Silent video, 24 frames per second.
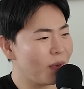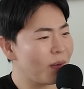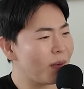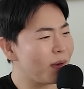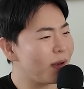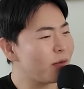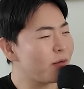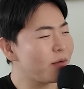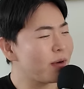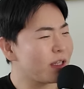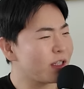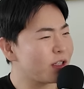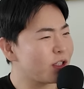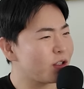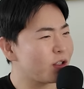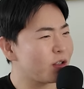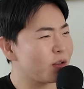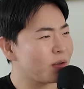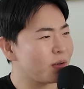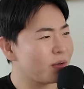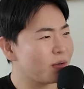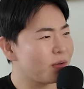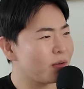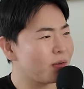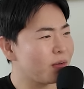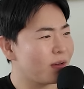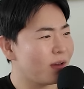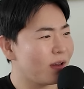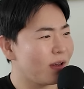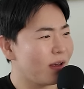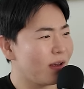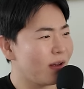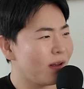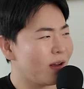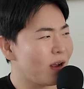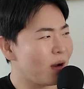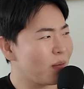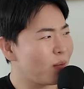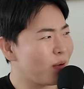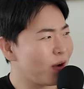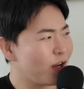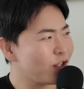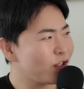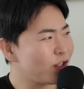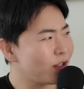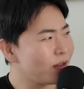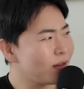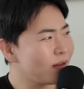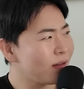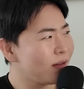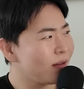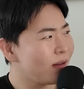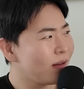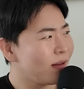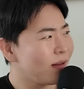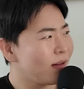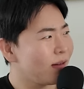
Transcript: maybe it relates to oppression